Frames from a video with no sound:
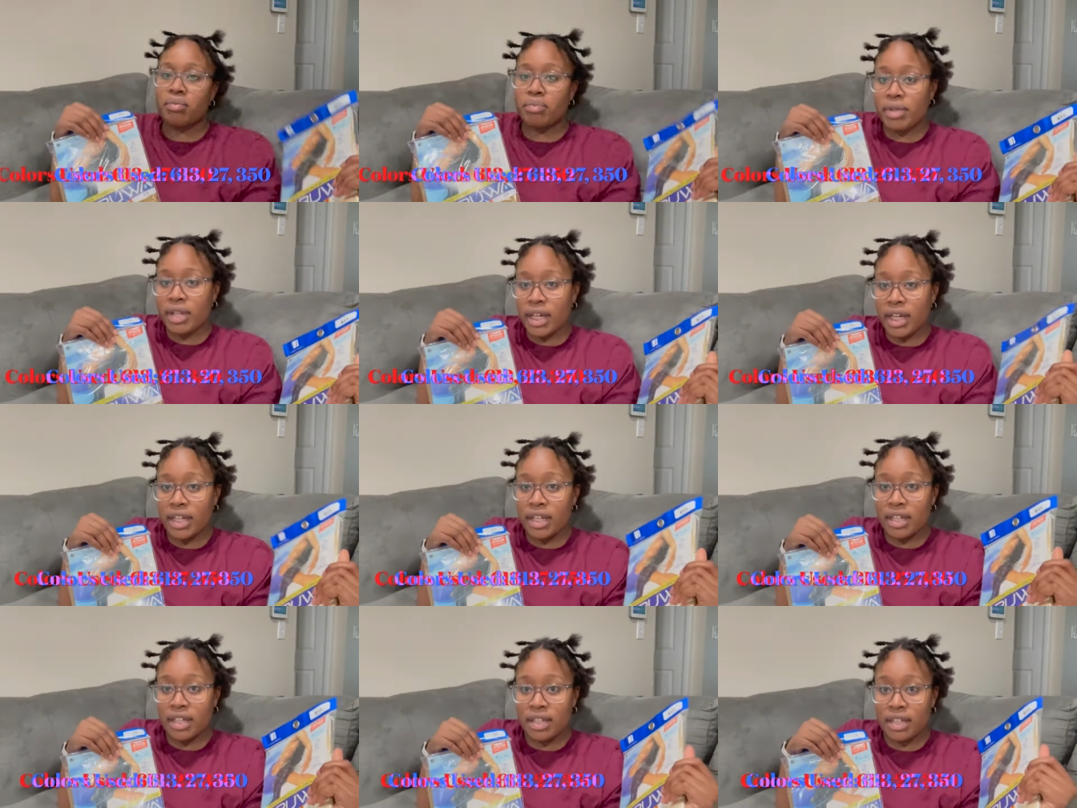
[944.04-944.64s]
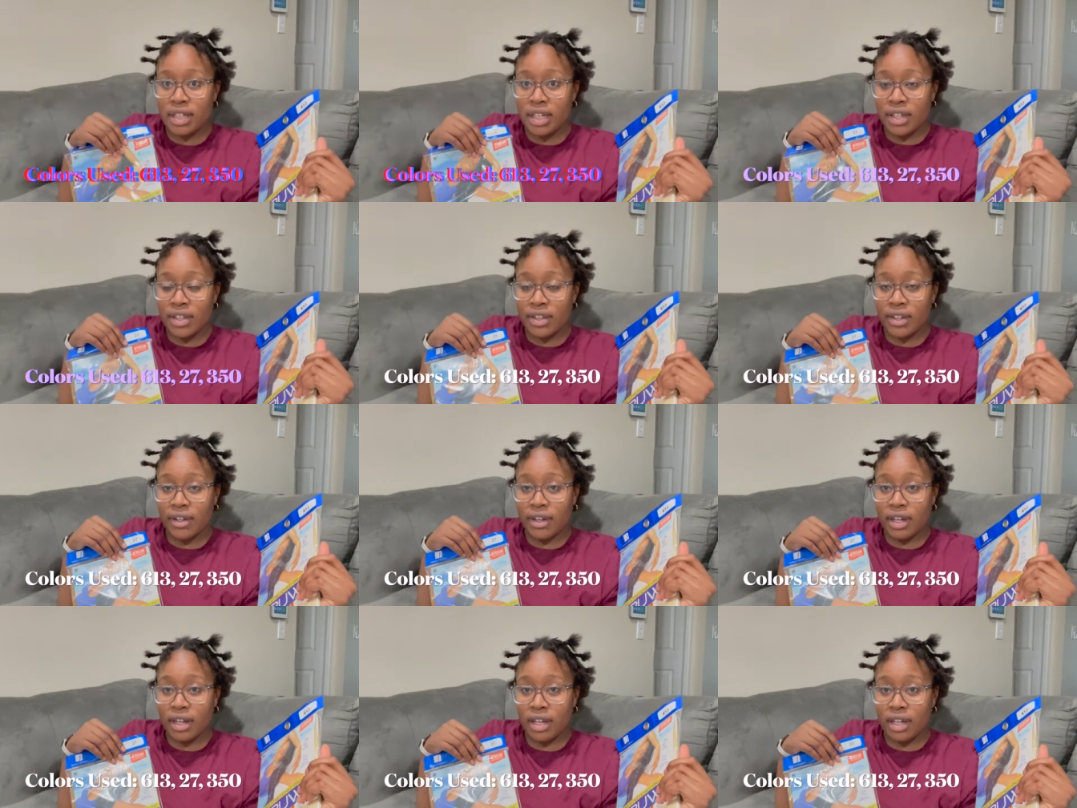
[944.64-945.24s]
blend in
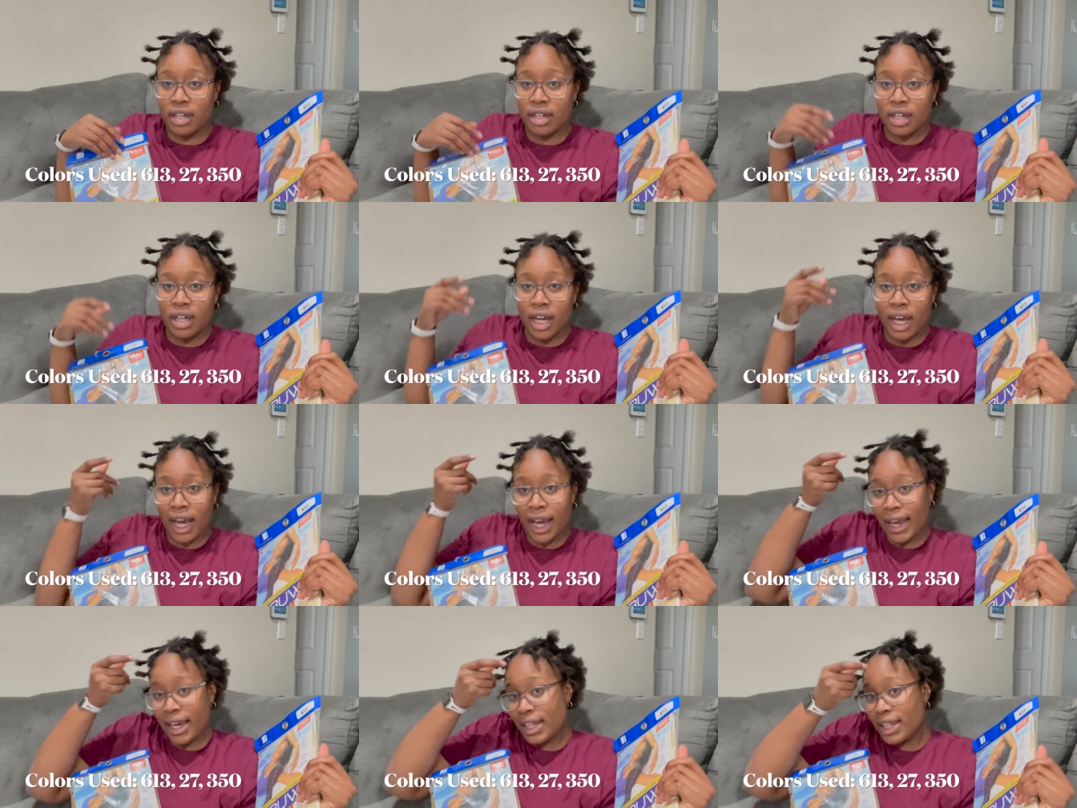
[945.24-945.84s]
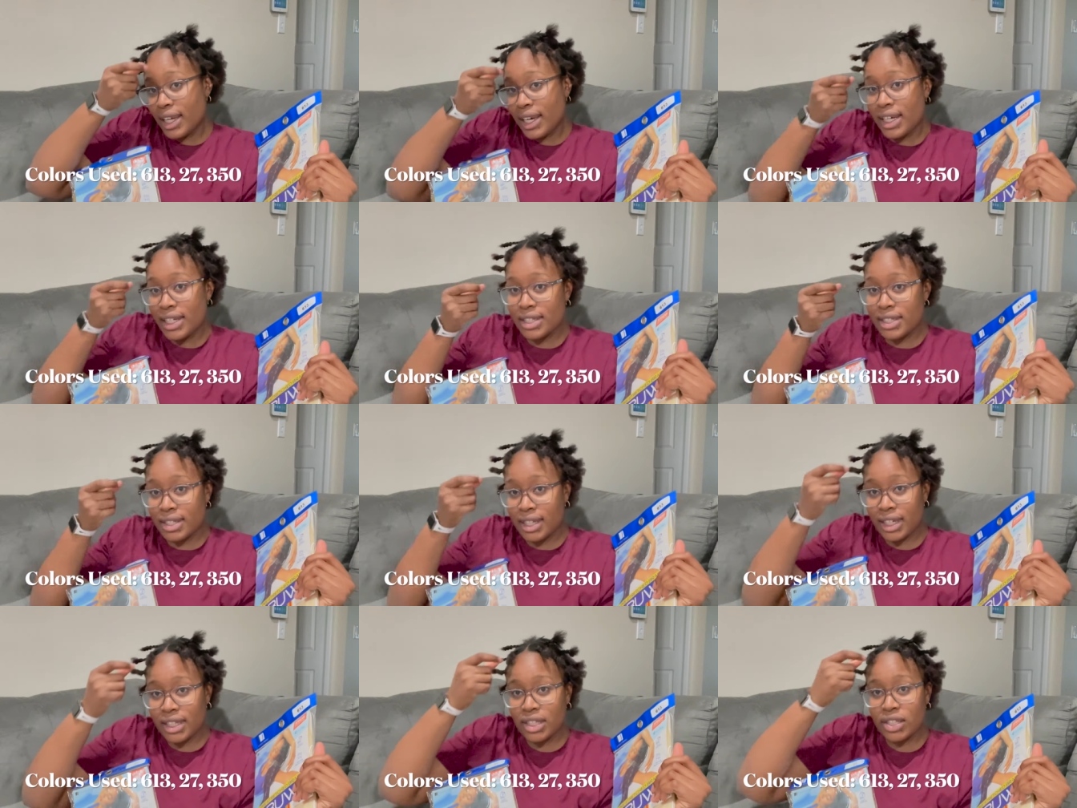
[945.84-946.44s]
the highlights,
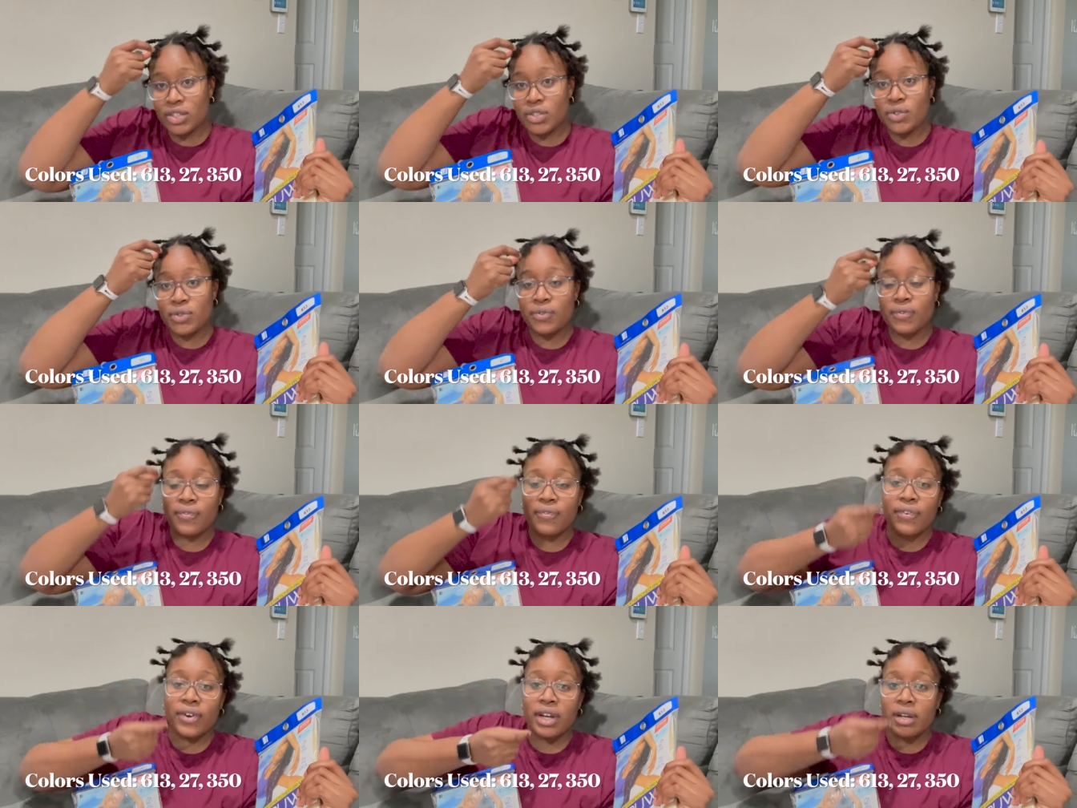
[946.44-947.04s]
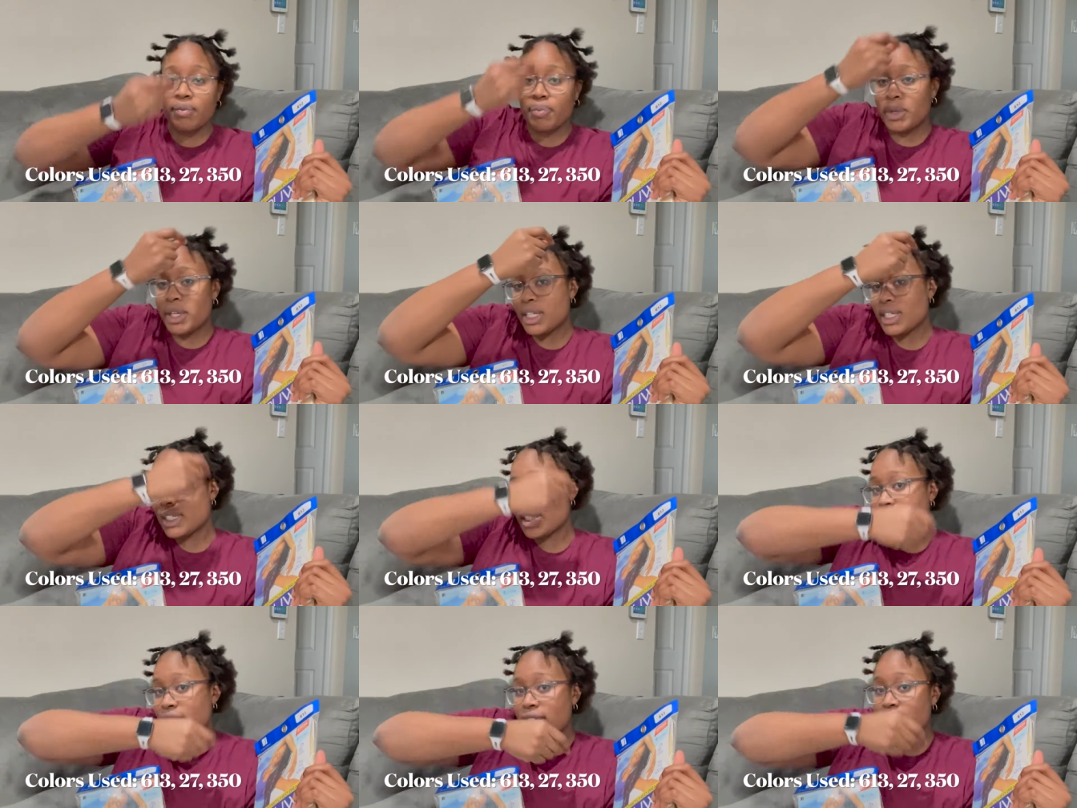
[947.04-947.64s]
like the two front
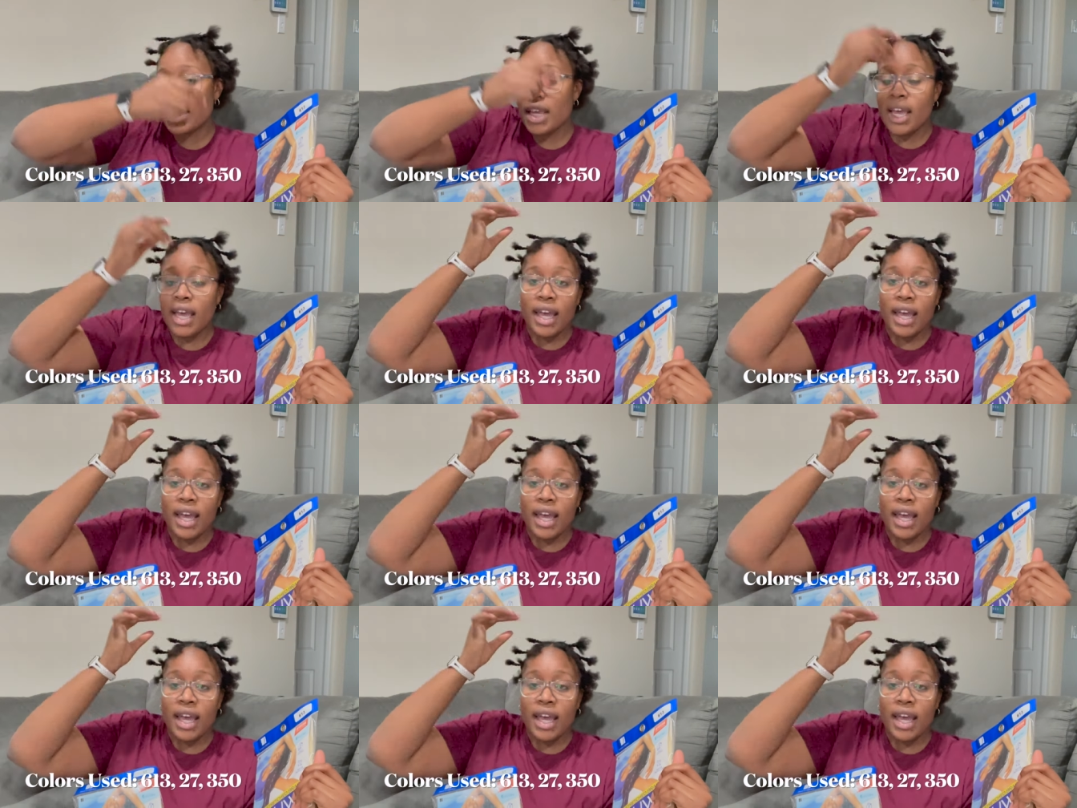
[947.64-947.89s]
pieces